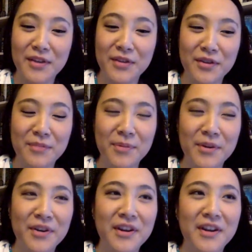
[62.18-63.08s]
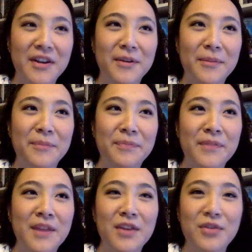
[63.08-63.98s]
into this book. Um,
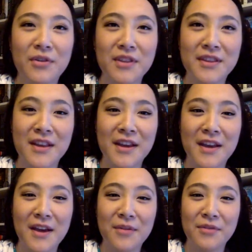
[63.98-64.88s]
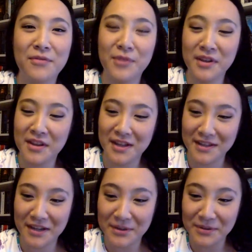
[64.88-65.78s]
I do have to say I was really let
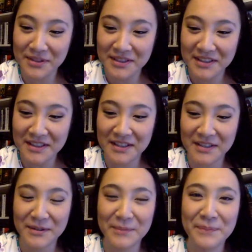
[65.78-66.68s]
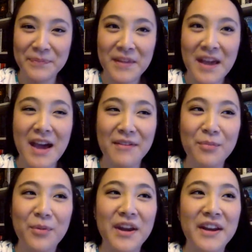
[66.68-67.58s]
down. Um, I haven't
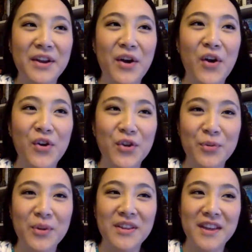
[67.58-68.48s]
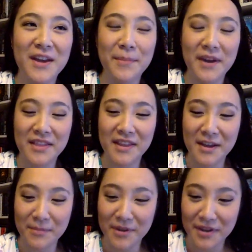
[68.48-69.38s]
rated on Goodreads yet, but I think
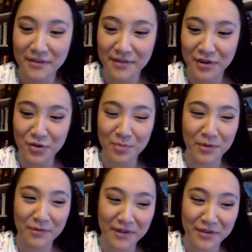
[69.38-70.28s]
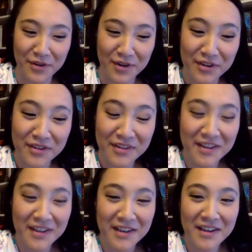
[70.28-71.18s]
I'm going to give it a two point five stars.
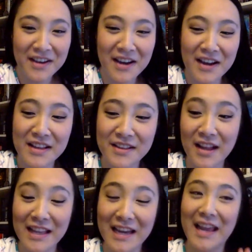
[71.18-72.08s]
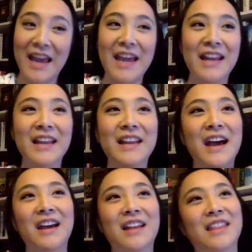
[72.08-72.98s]
Uh, it's not that I hated.
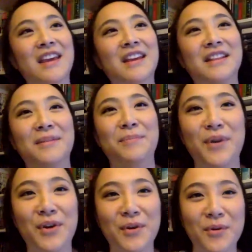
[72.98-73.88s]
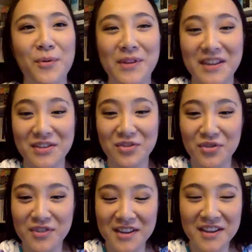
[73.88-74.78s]
I think the book was
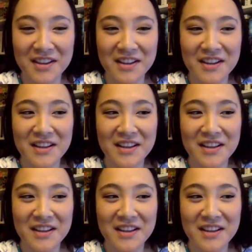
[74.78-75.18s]
interesting